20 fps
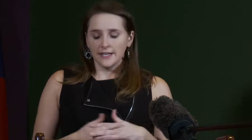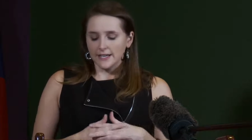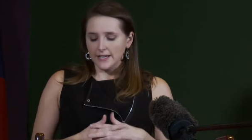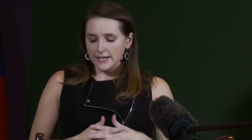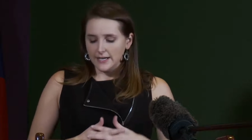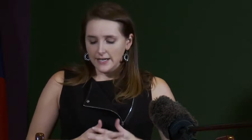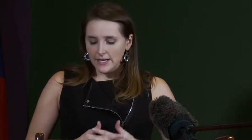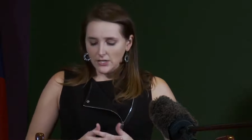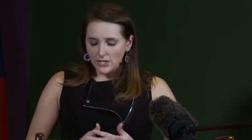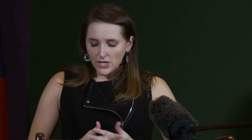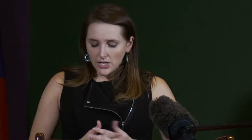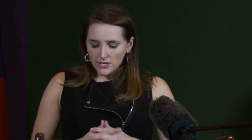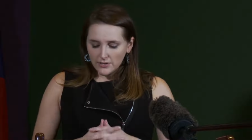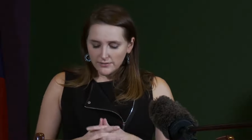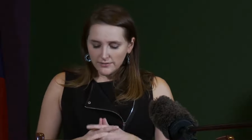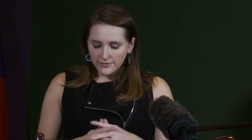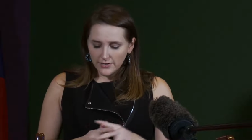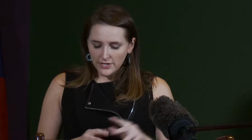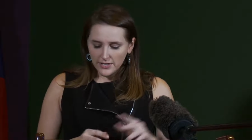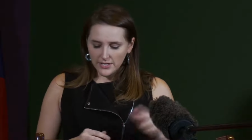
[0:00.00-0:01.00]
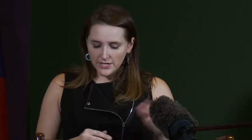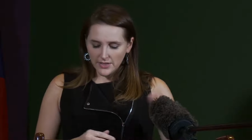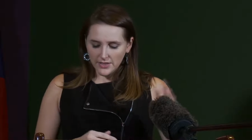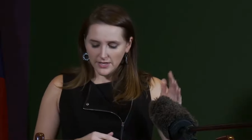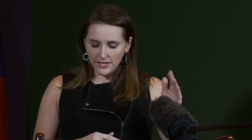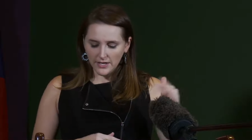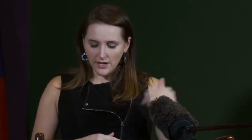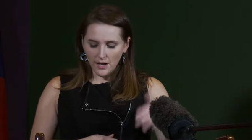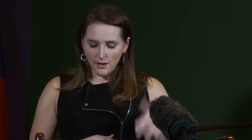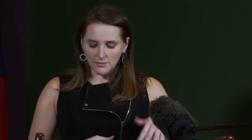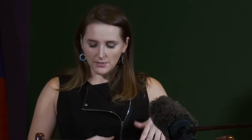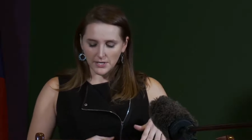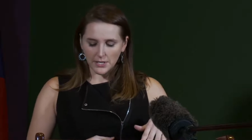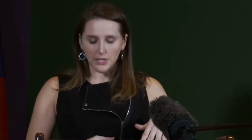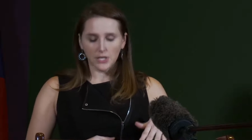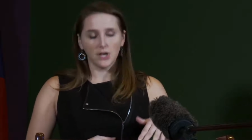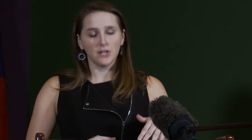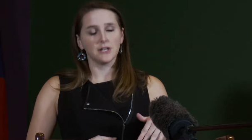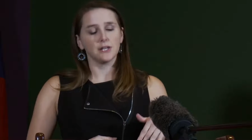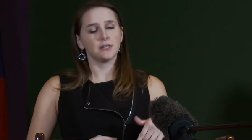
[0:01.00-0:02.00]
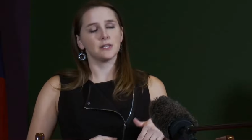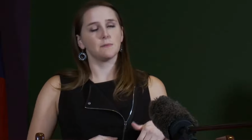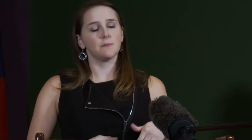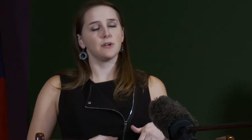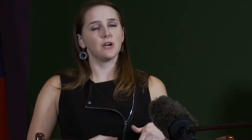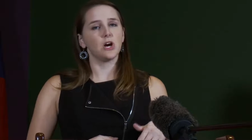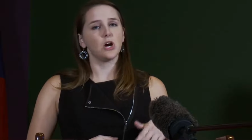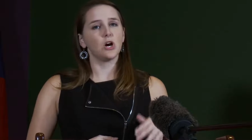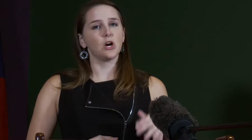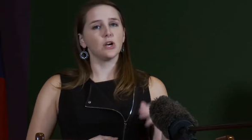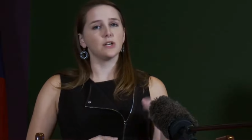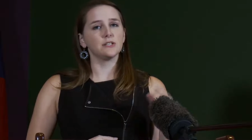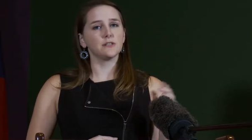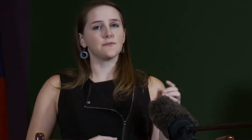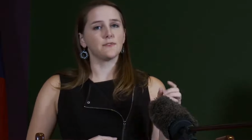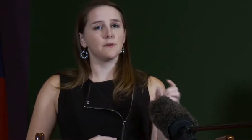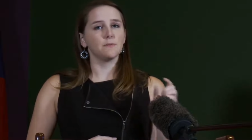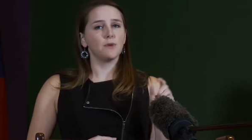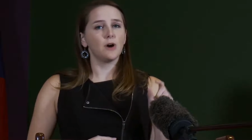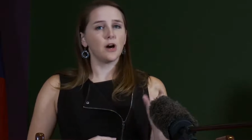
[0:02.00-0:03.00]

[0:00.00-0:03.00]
And a lot of the objects on exhibit are different